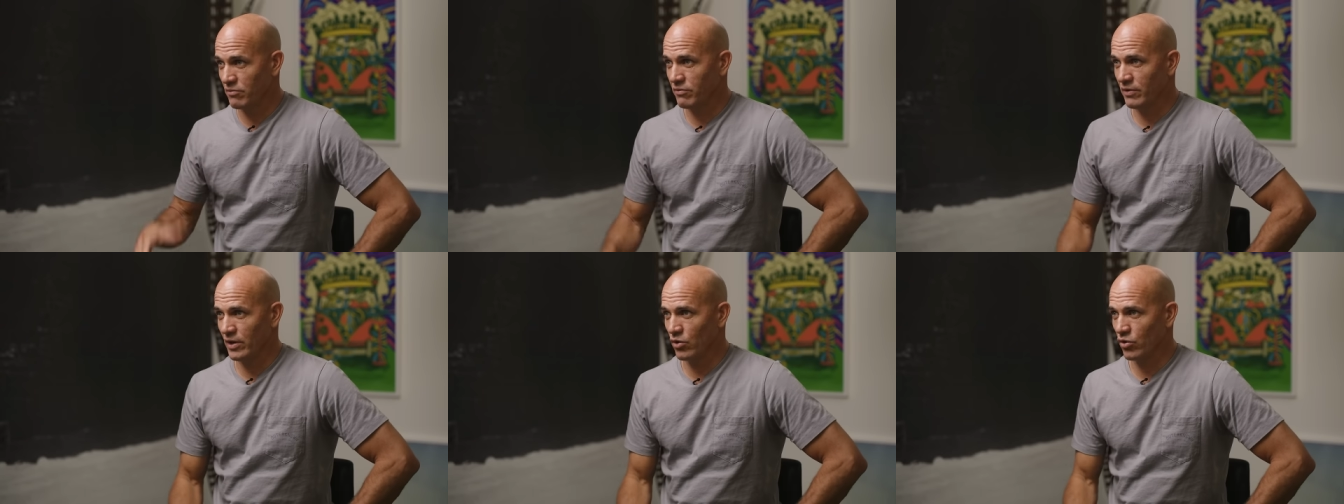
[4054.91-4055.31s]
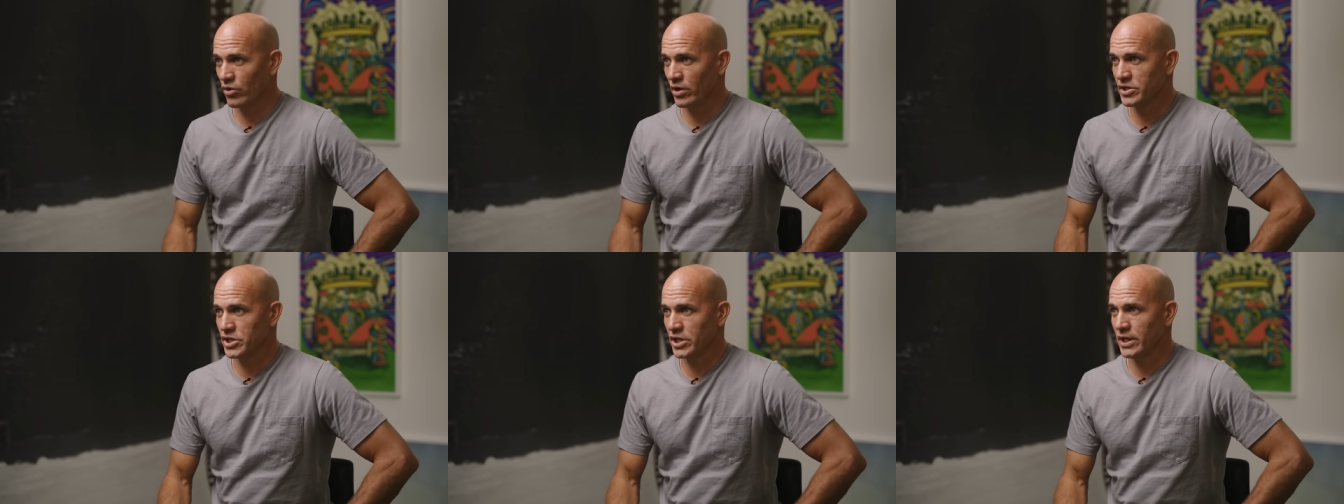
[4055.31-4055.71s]
final
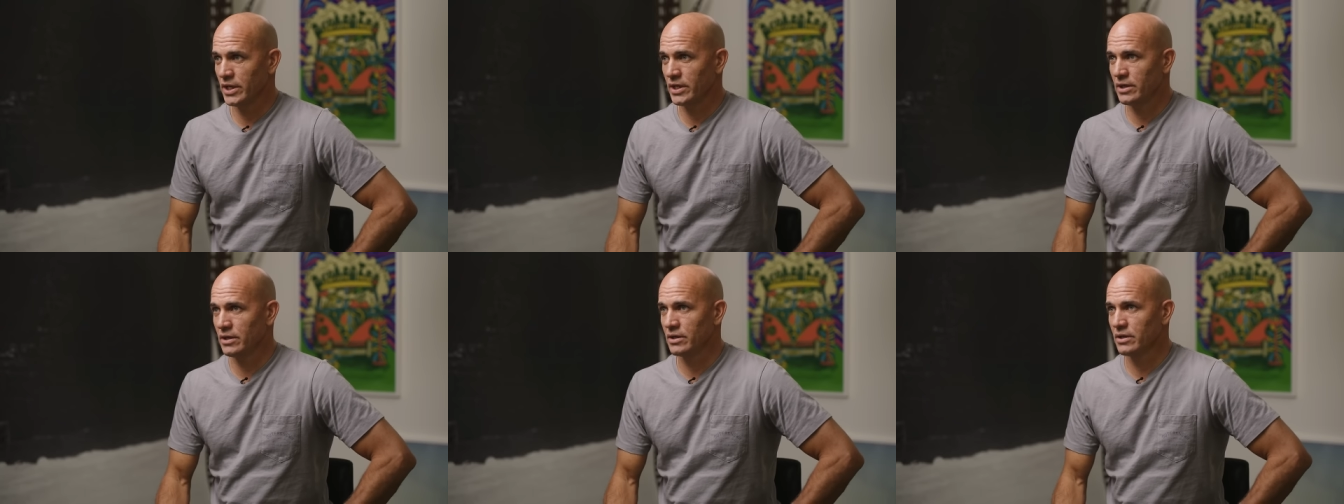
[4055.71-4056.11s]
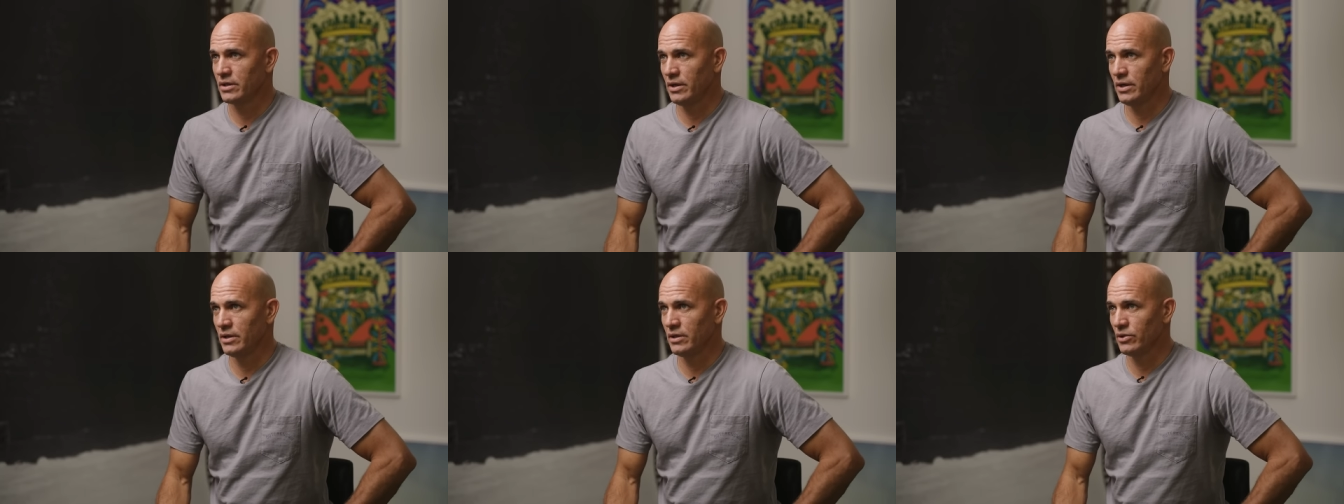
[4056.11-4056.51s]
crunch again
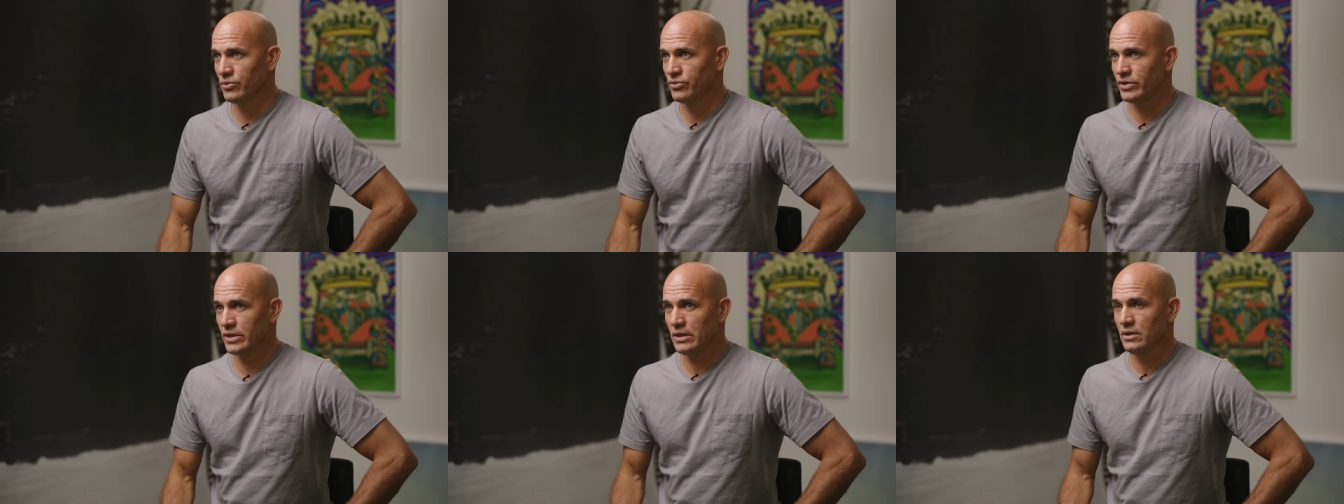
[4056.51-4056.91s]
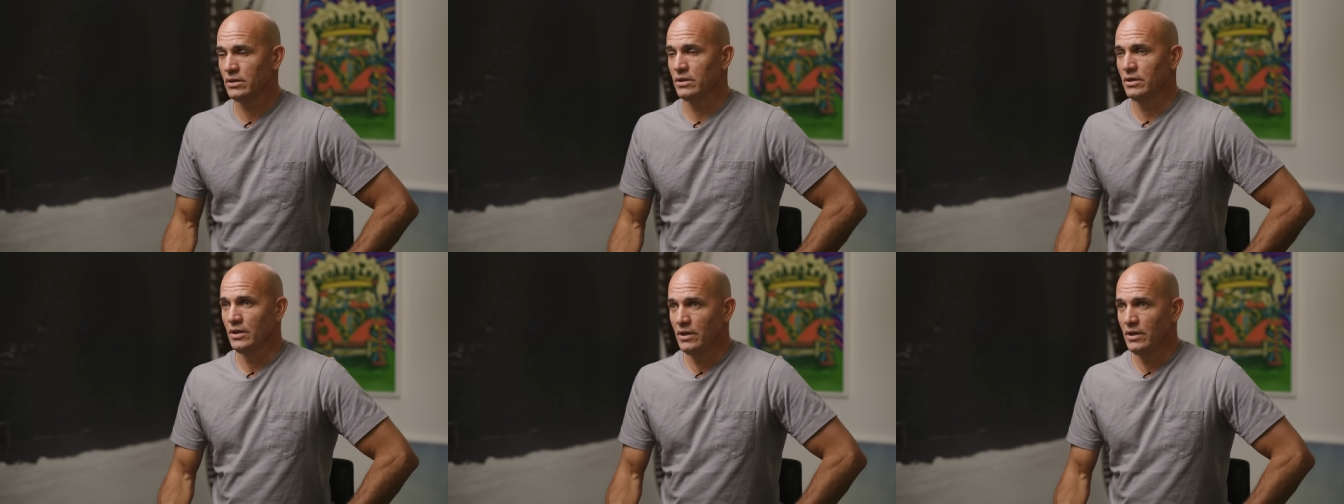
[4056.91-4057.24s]
and losing.